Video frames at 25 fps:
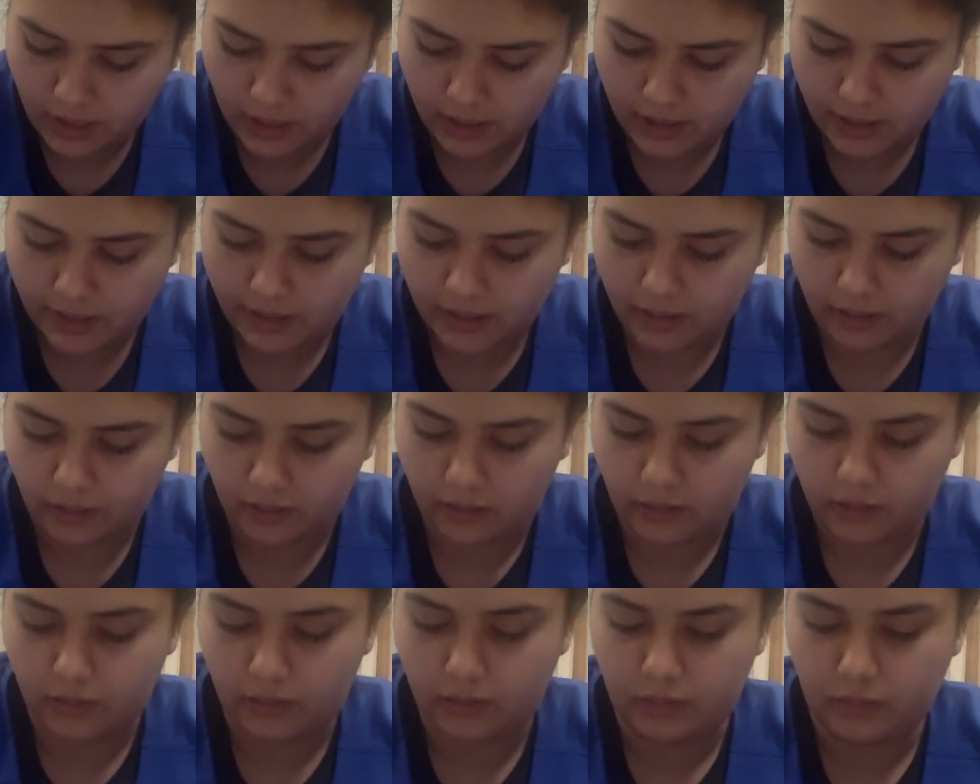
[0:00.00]

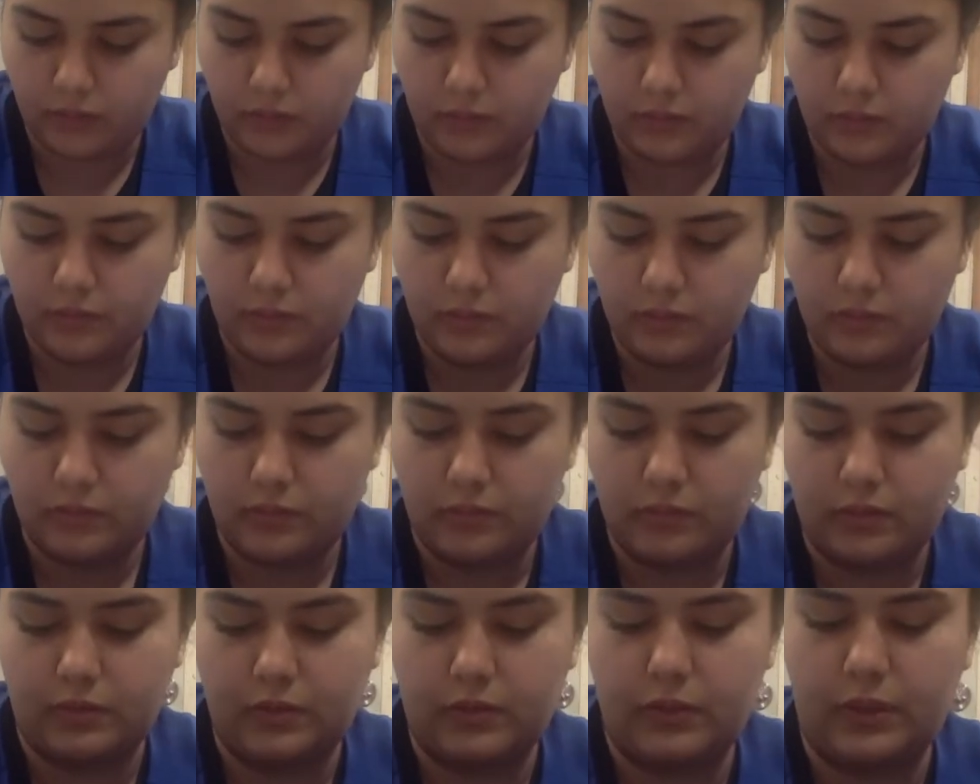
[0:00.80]
Kitlano.
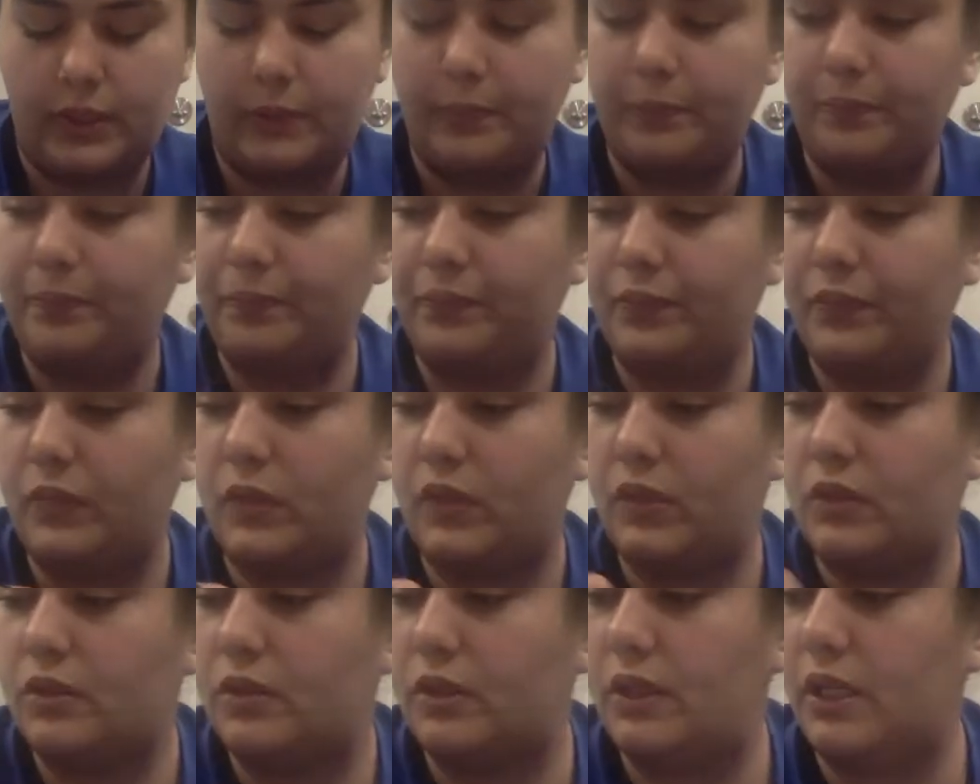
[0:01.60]
Okay,
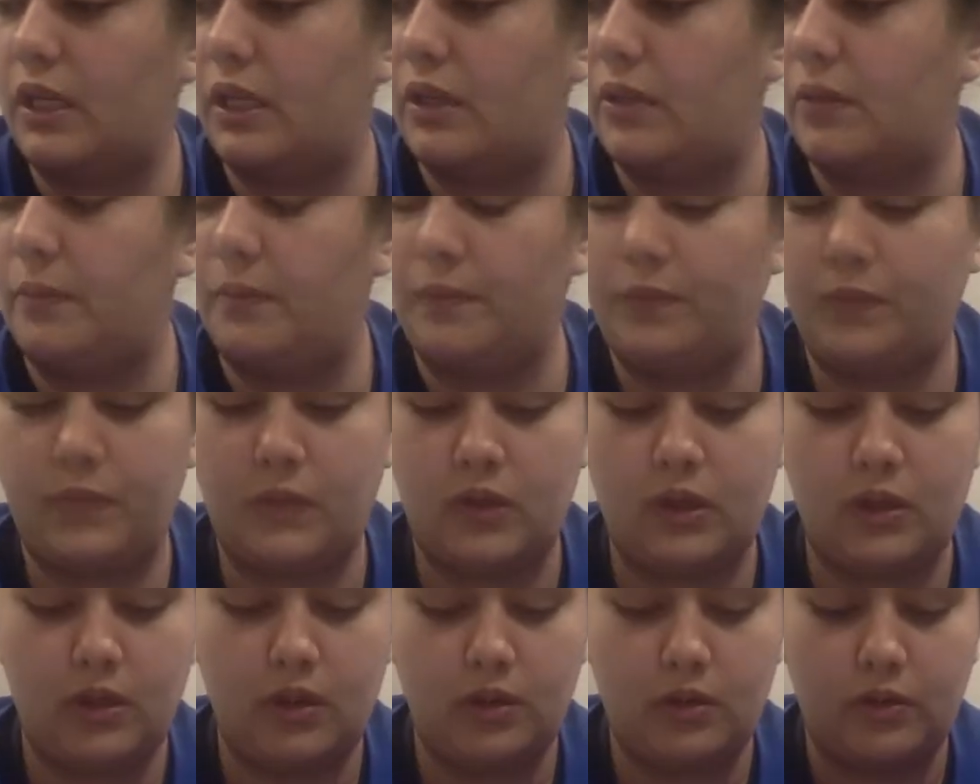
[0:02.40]
so now
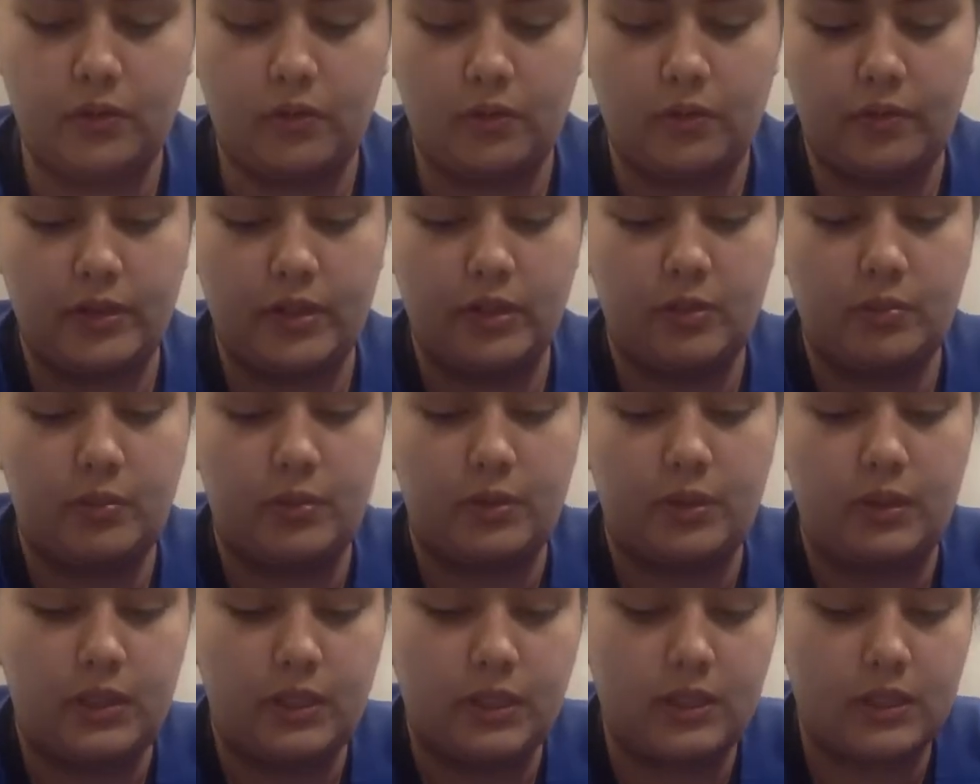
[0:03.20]
we're going to
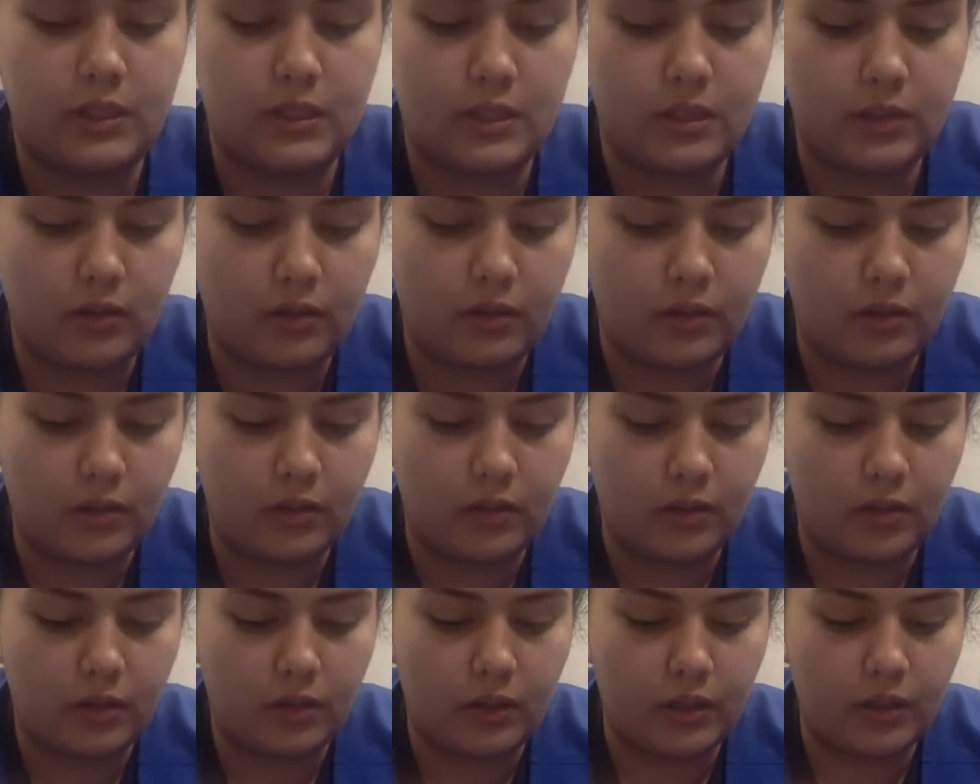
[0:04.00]
put this on
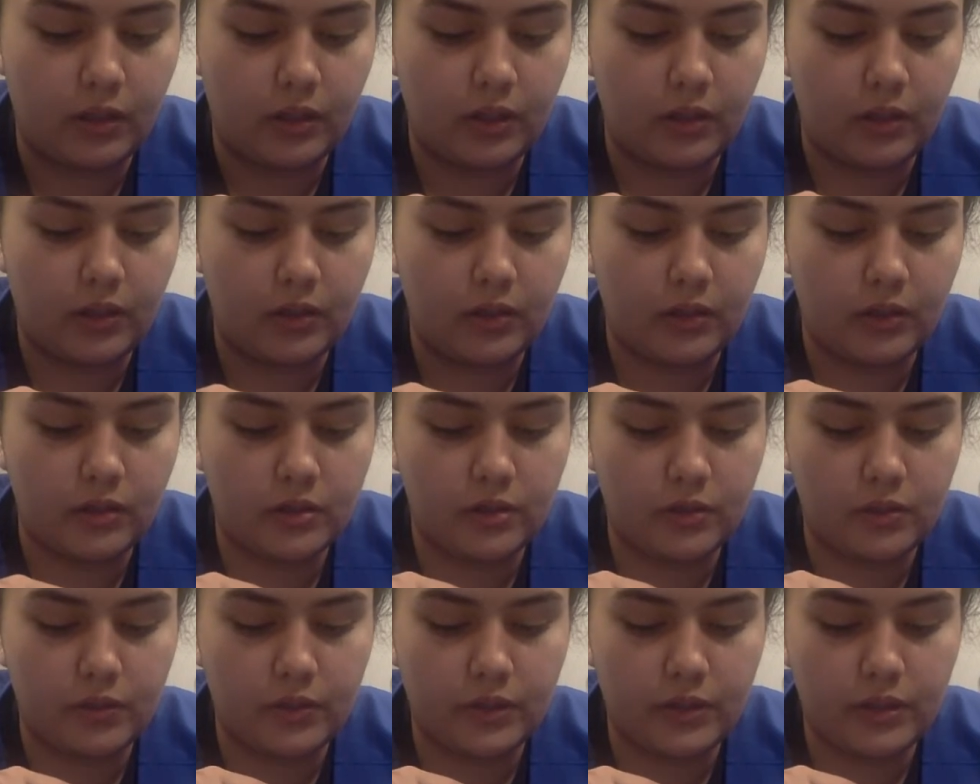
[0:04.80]
our
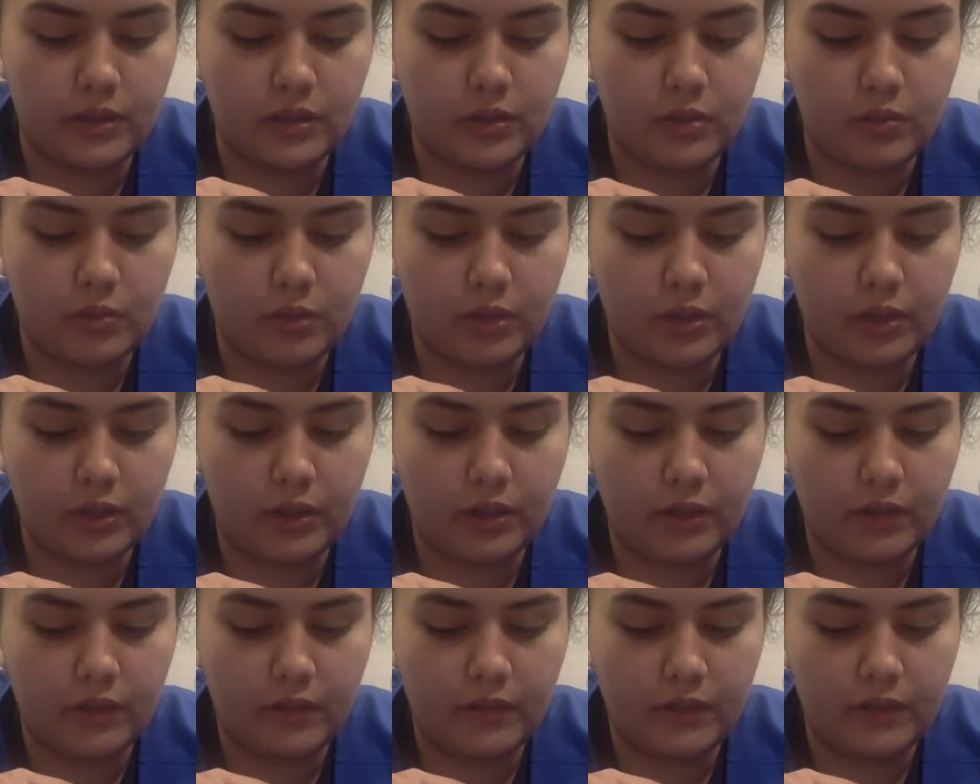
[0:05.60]
syringe part
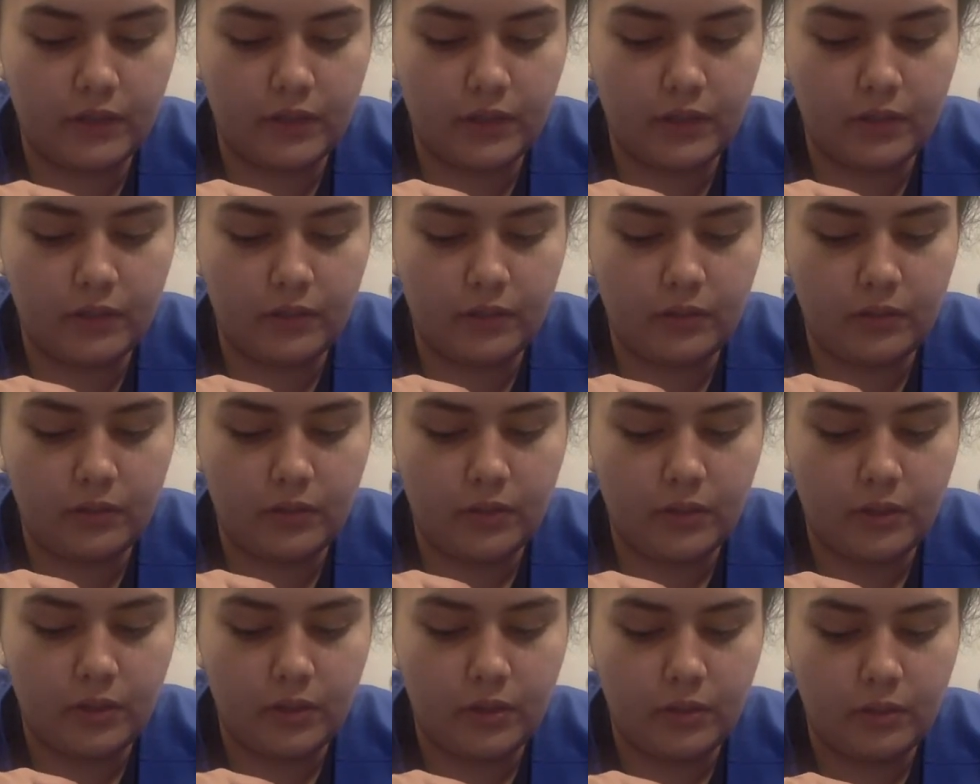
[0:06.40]
of the needle,
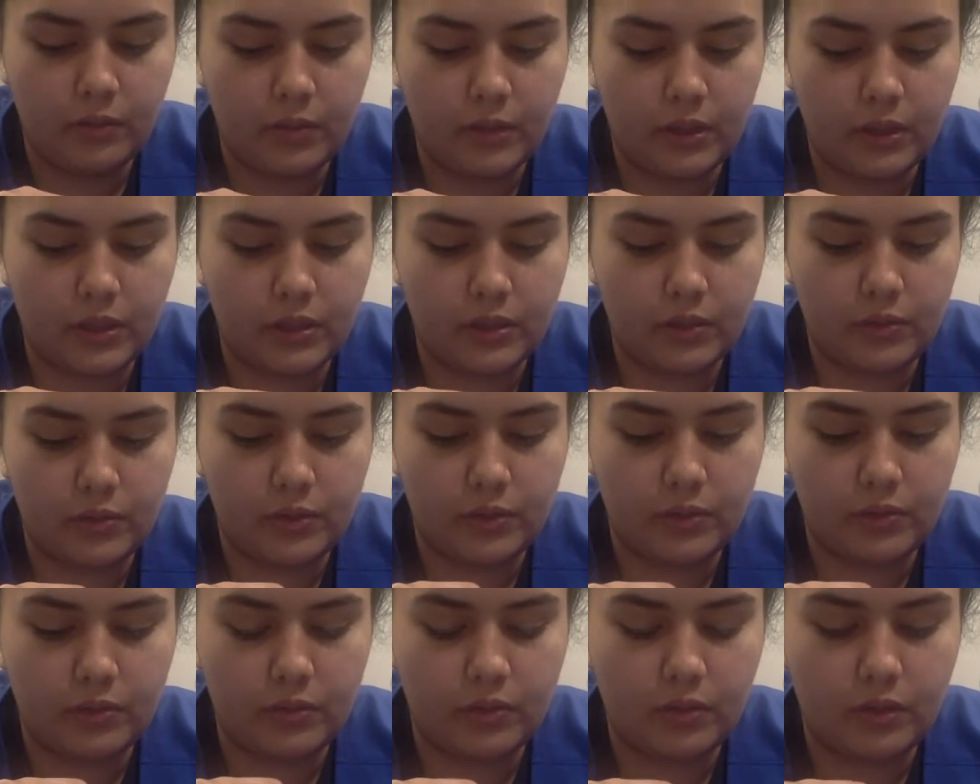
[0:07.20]
because we
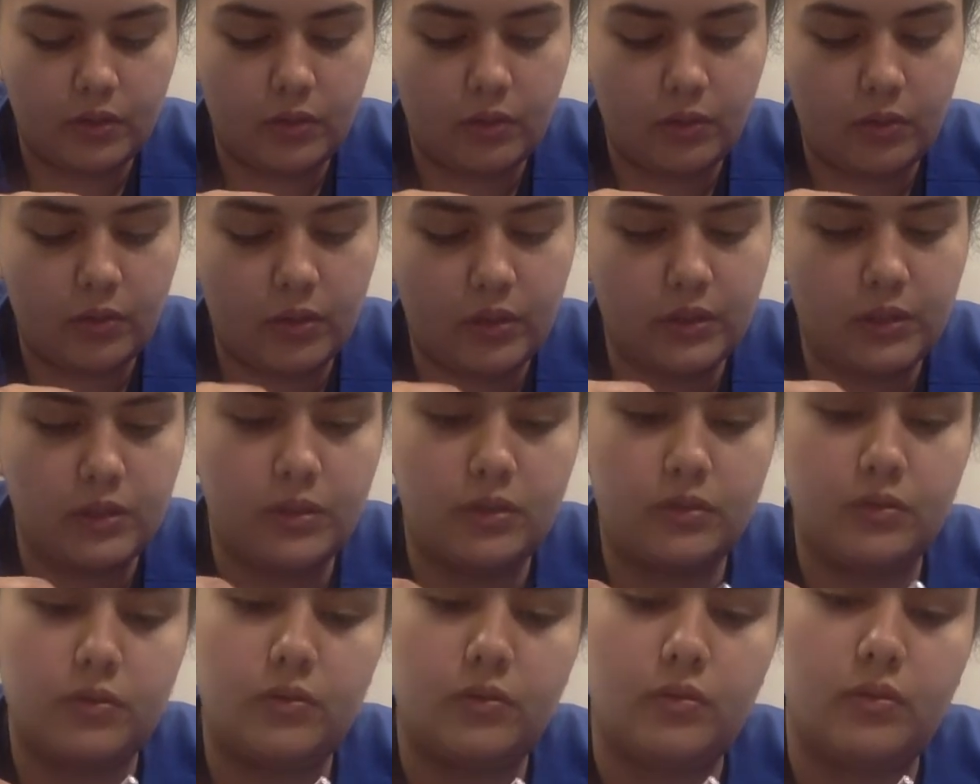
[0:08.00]
do not want
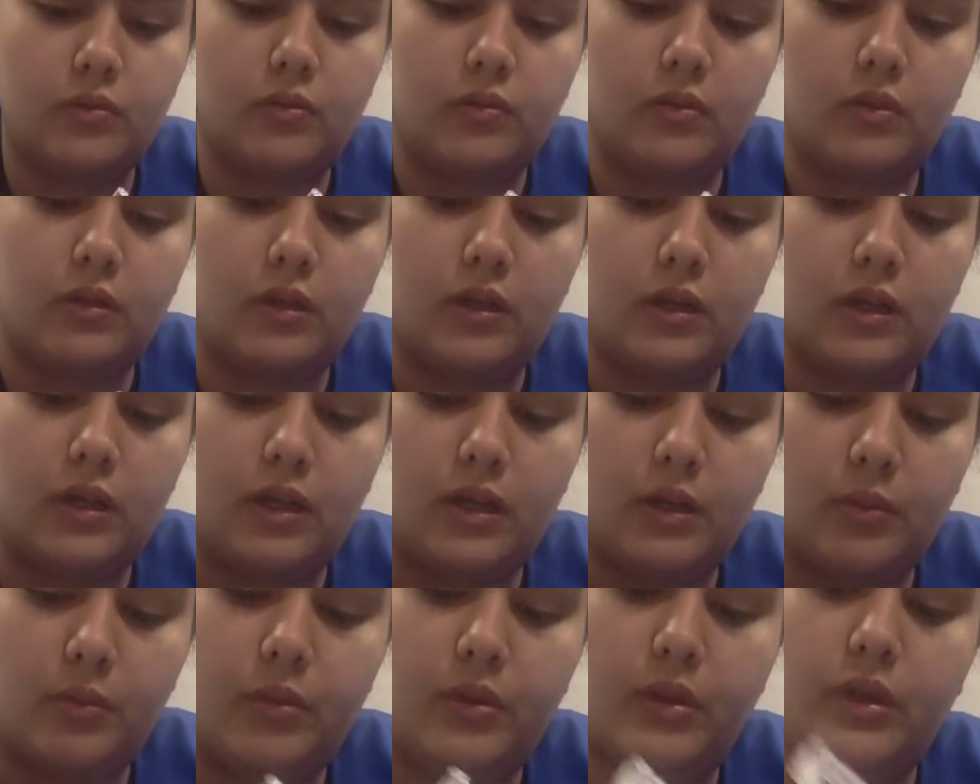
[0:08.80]
to
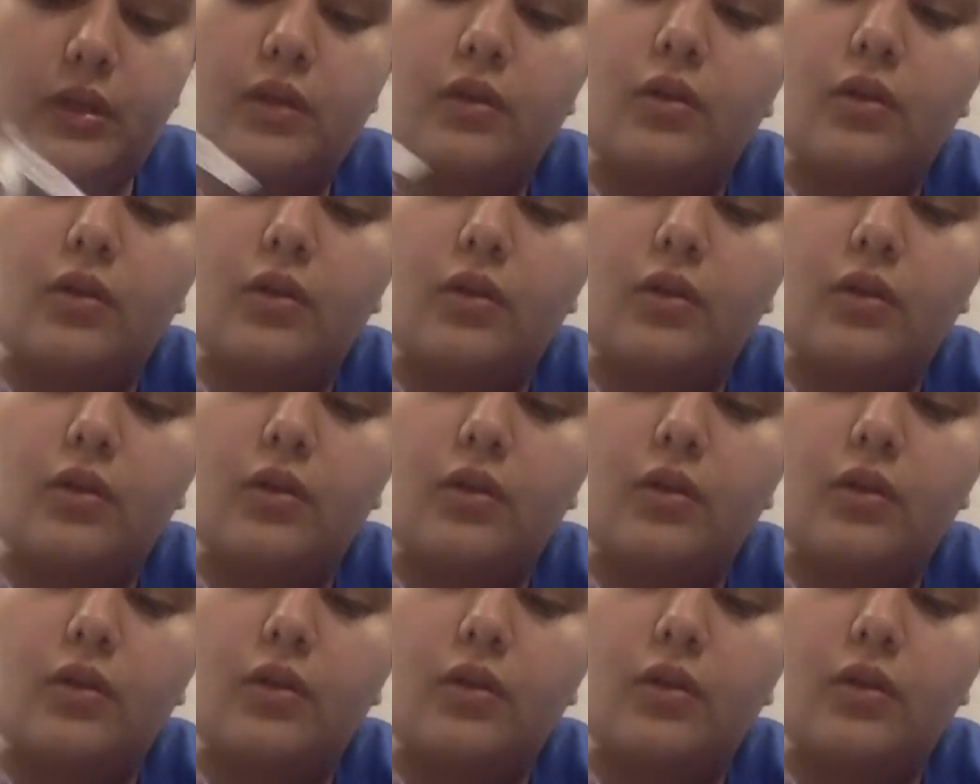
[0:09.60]
put it